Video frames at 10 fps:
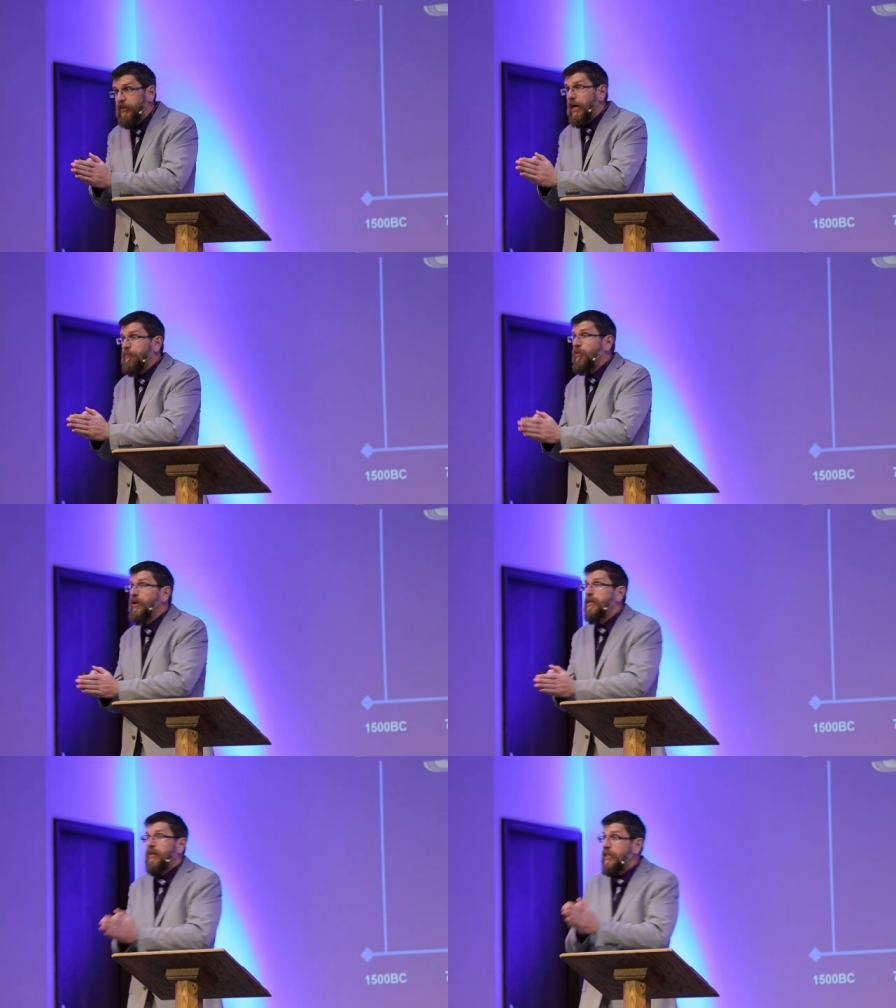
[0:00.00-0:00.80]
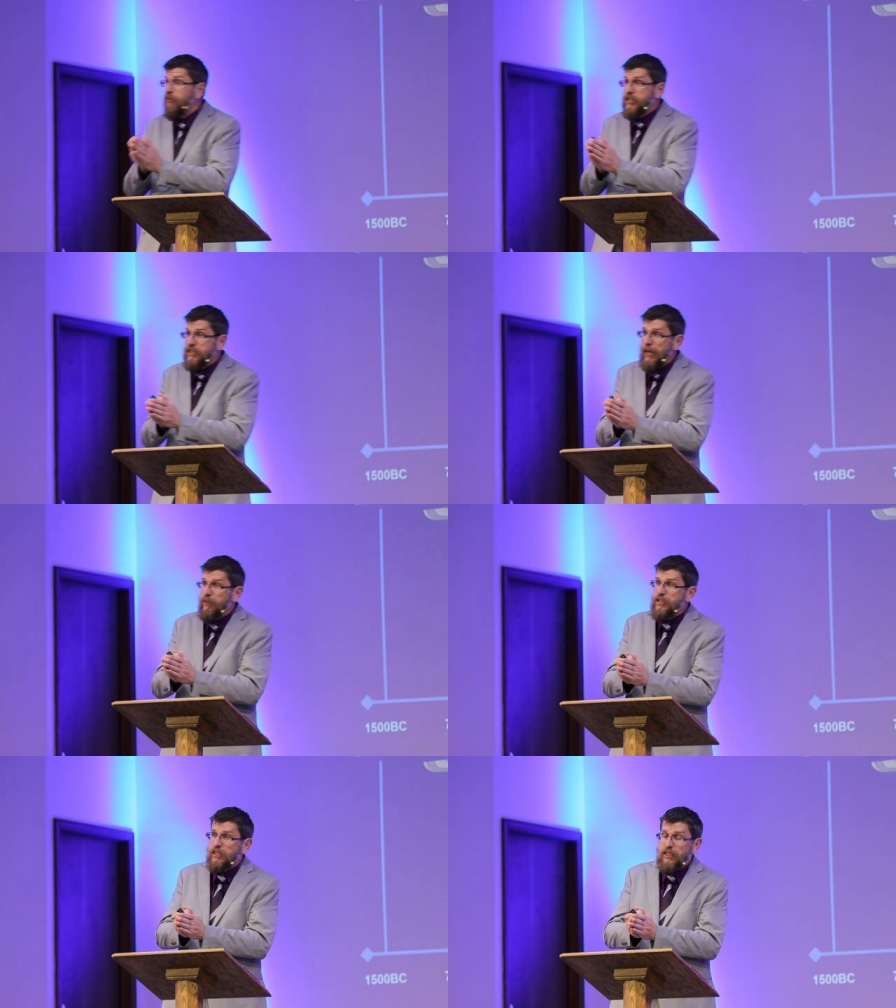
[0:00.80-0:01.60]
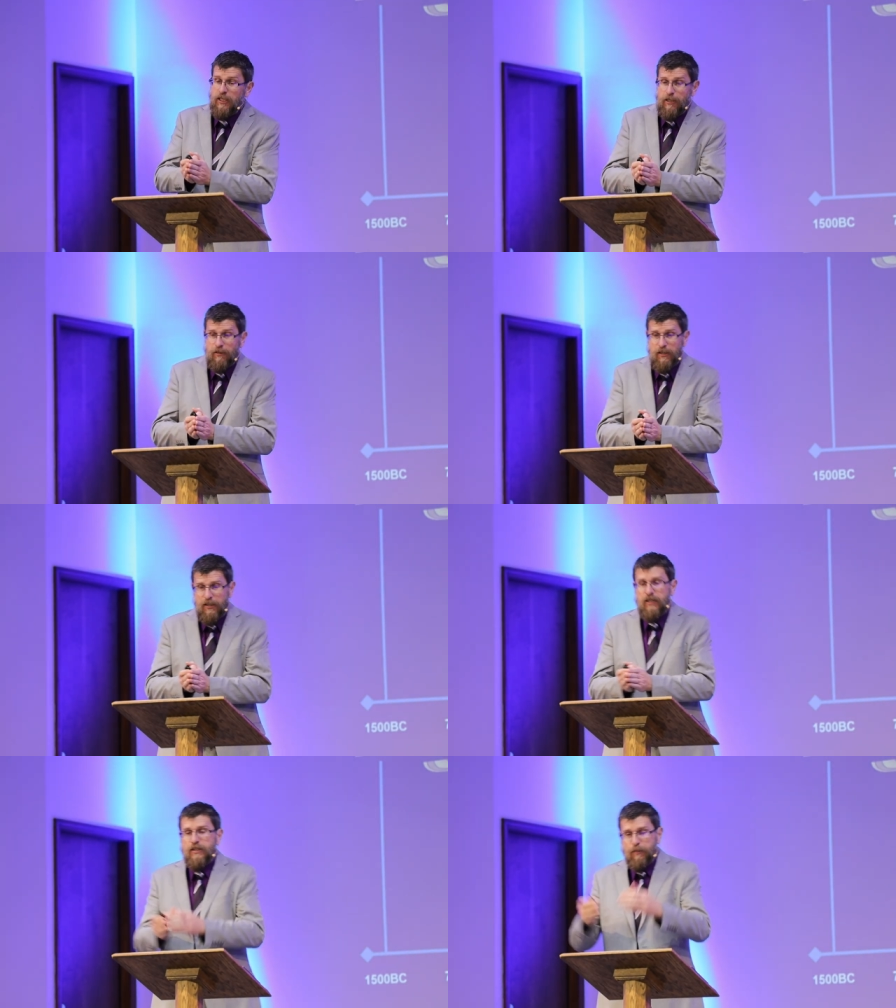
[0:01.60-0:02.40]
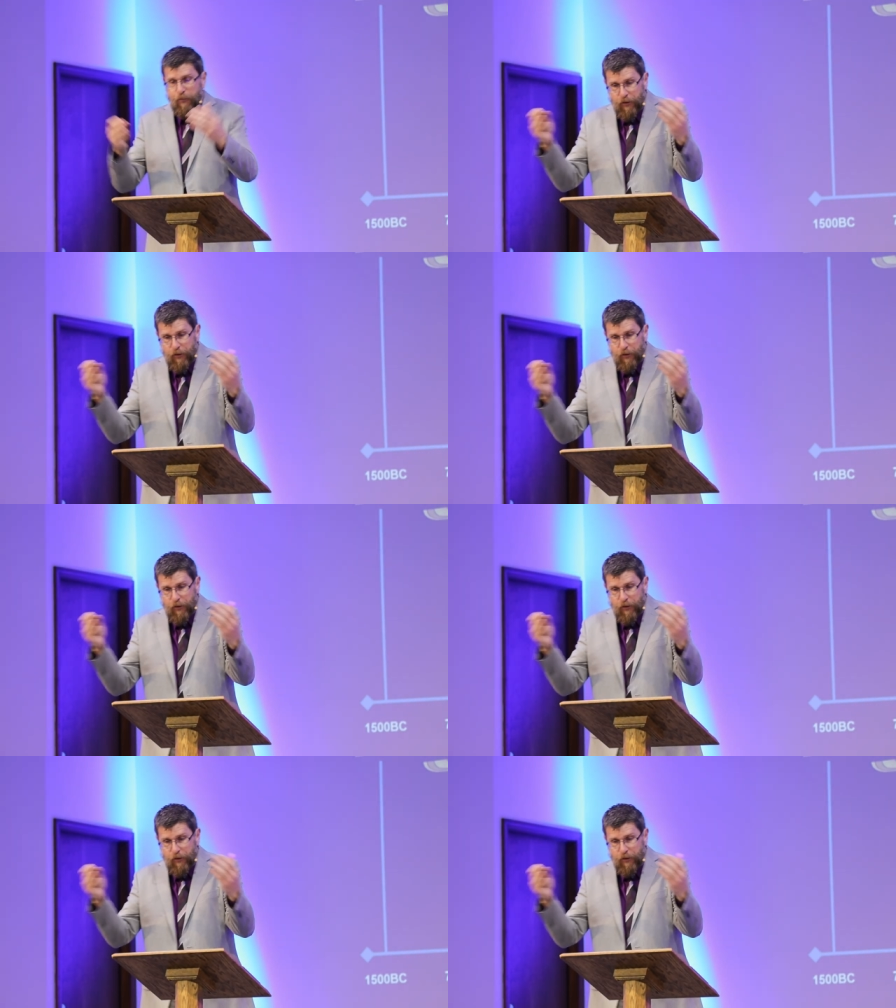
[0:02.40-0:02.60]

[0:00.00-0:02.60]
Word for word: at that point. They never established a king. The